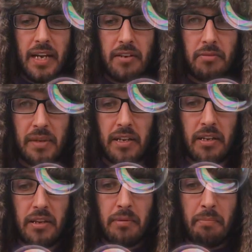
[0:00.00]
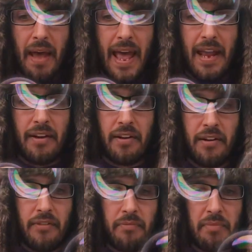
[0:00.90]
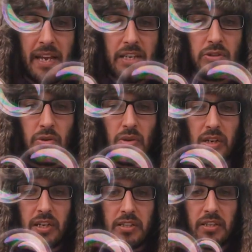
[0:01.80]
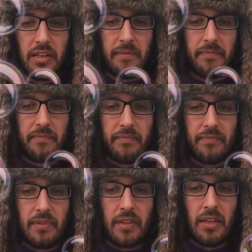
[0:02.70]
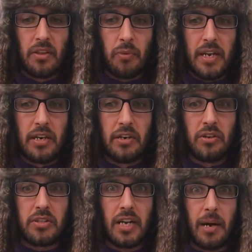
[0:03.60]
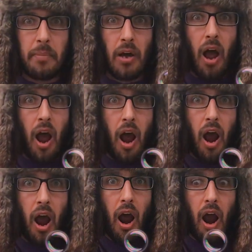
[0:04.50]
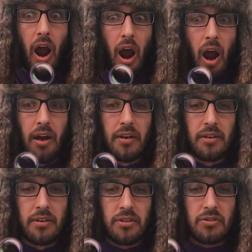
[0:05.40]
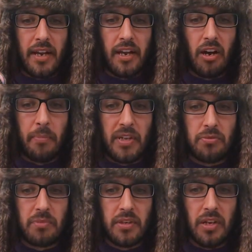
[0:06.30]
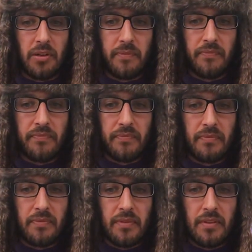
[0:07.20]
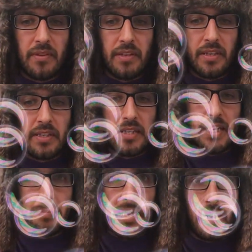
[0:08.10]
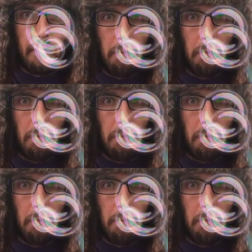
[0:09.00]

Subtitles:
down on me, the man from next door last night. The way he looked up, straight at our bedroom window, and seen me.